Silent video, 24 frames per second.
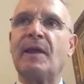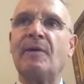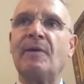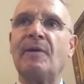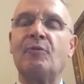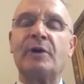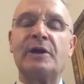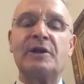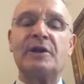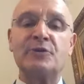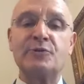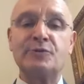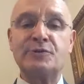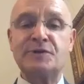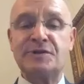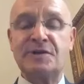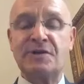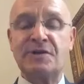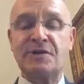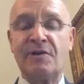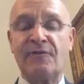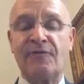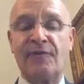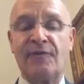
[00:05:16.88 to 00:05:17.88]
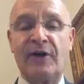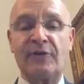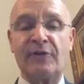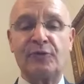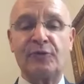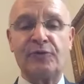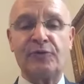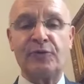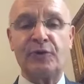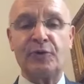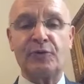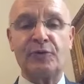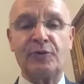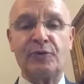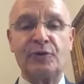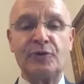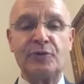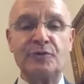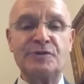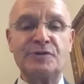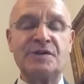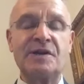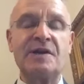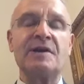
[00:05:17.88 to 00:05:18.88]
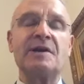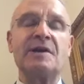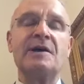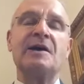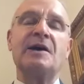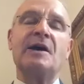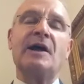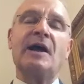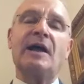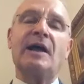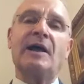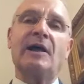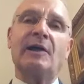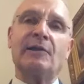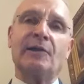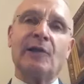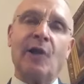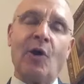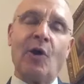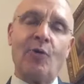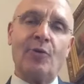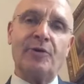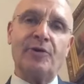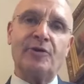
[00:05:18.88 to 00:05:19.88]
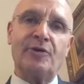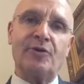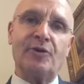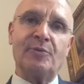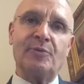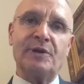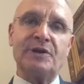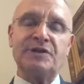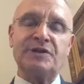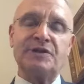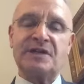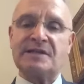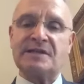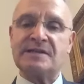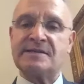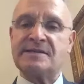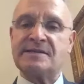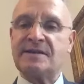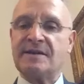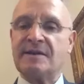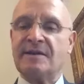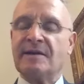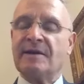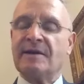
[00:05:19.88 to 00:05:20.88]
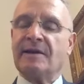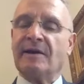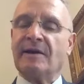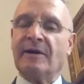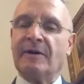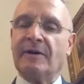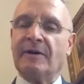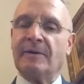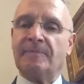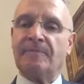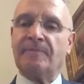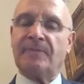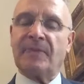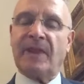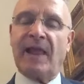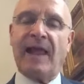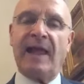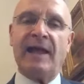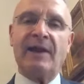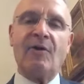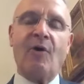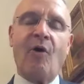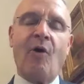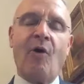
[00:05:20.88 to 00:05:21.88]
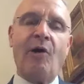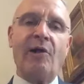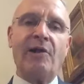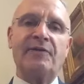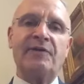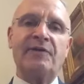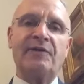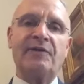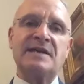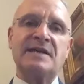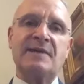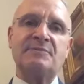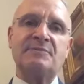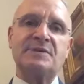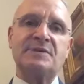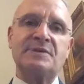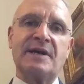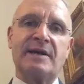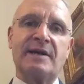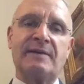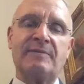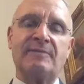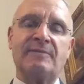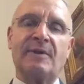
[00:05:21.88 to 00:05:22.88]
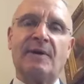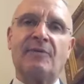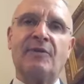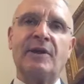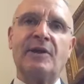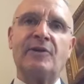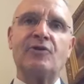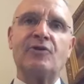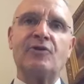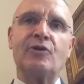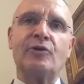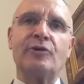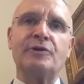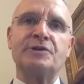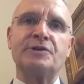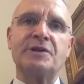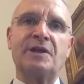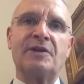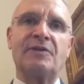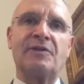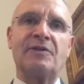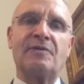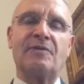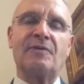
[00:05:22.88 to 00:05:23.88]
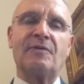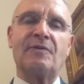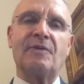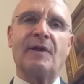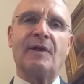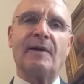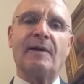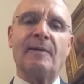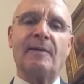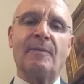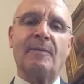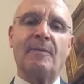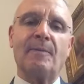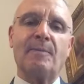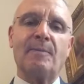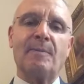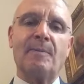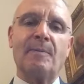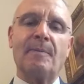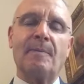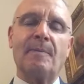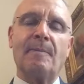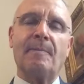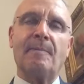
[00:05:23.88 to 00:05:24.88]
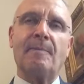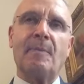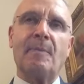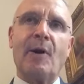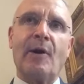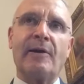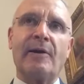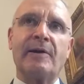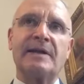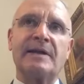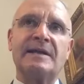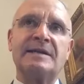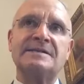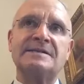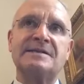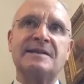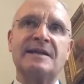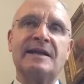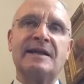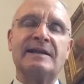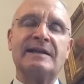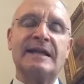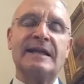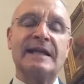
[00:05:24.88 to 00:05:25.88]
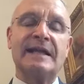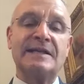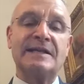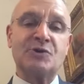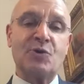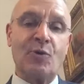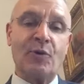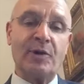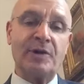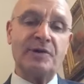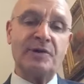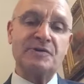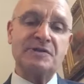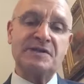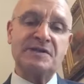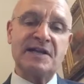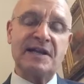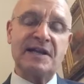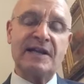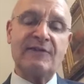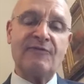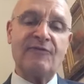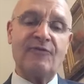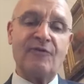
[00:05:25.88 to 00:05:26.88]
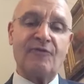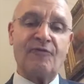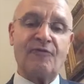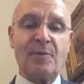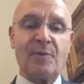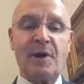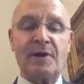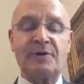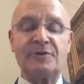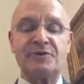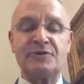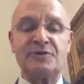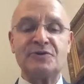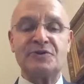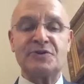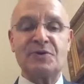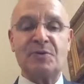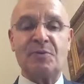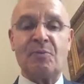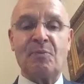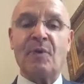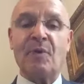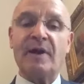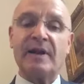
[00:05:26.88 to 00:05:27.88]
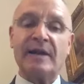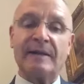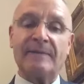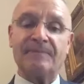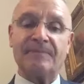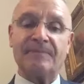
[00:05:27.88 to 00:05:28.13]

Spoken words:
reduce fossil fuel use, lower your emissions, and all at the same time. The encouraging part is that it's going to save Vermonters money